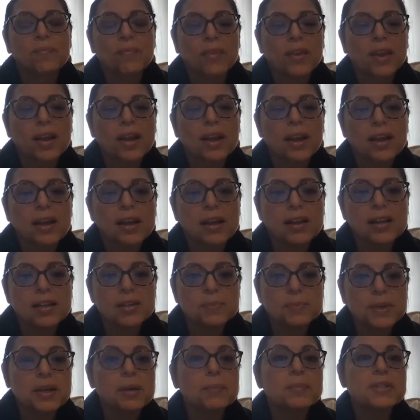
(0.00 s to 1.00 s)
and
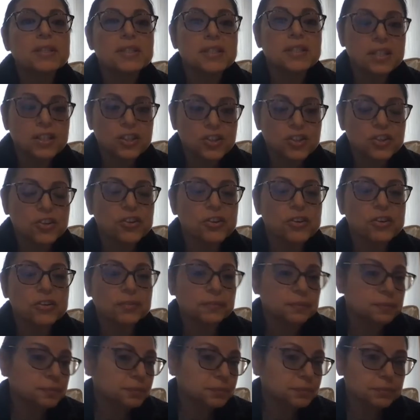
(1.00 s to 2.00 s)
become a teacher
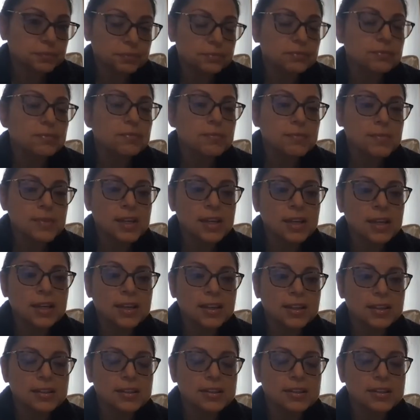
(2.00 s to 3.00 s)

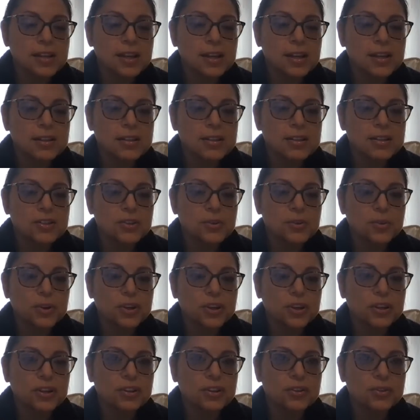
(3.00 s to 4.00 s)
and do
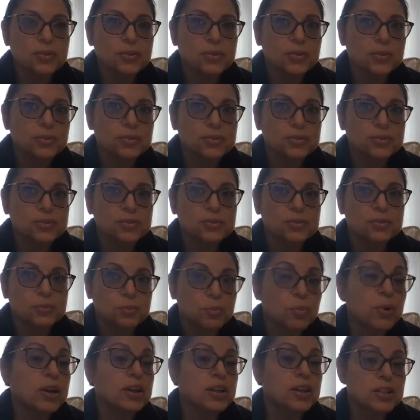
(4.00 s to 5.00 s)
what you
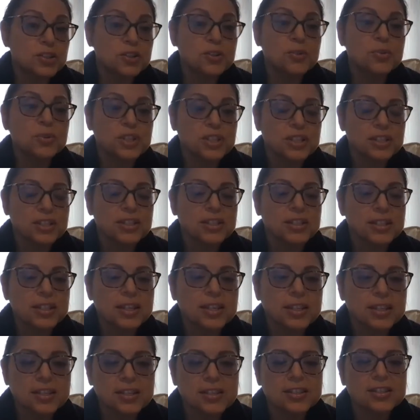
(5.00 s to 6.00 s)
want to do, which is
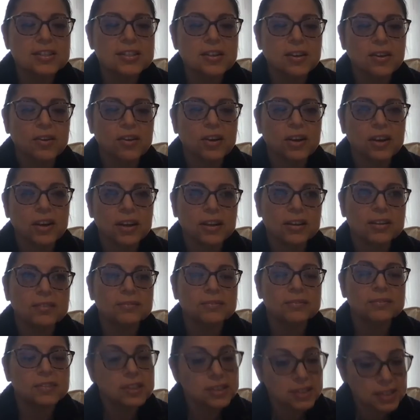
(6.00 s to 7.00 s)
teach. So I
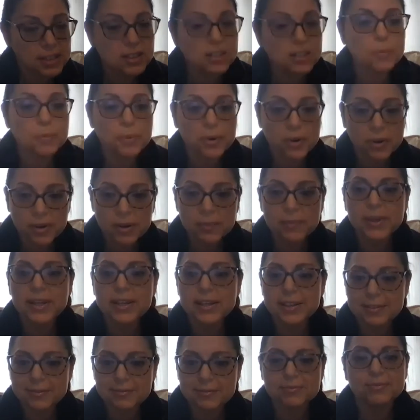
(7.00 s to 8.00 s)
looked into the program, and
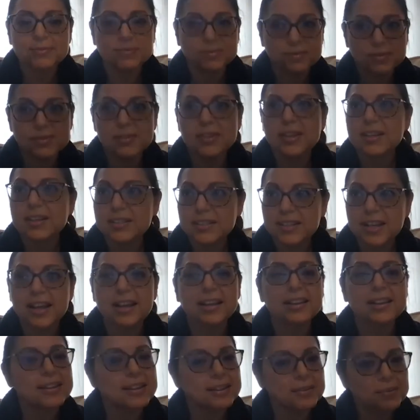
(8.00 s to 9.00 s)
it
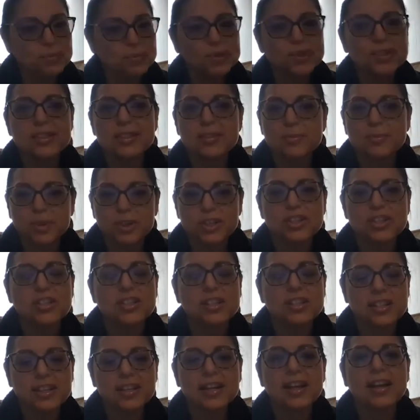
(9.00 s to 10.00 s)
exactly was what
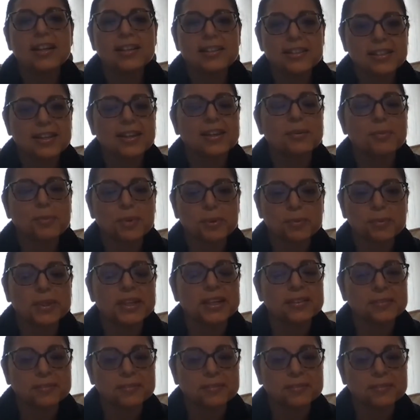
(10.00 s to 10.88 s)
she had said it would be.